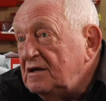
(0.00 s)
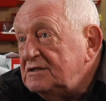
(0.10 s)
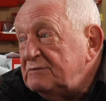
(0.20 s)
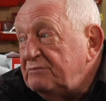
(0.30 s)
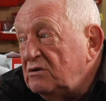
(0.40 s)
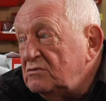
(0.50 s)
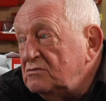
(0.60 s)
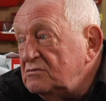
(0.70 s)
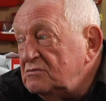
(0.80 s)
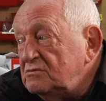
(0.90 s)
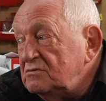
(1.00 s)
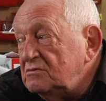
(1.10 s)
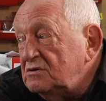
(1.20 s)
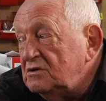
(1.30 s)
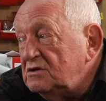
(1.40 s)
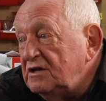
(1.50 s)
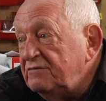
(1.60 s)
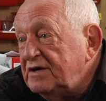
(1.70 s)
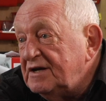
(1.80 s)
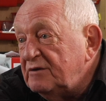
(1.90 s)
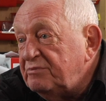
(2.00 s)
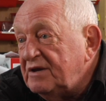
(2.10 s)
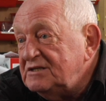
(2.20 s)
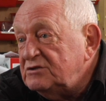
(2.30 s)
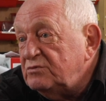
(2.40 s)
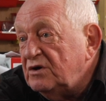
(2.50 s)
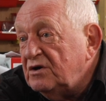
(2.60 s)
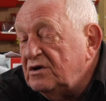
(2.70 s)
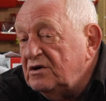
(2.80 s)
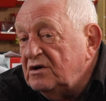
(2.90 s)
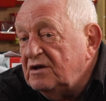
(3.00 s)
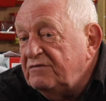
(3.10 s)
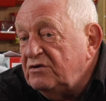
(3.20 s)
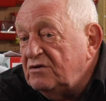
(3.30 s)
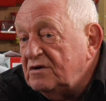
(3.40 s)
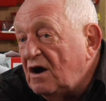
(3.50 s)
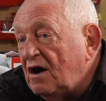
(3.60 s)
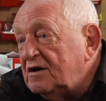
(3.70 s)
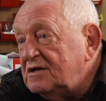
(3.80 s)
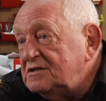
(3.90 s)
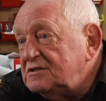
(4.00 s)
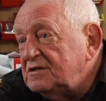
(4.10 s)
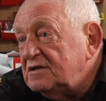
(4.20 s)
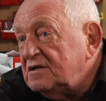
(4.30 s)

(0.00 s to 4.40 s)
It's about living in a place where, if you're an artist,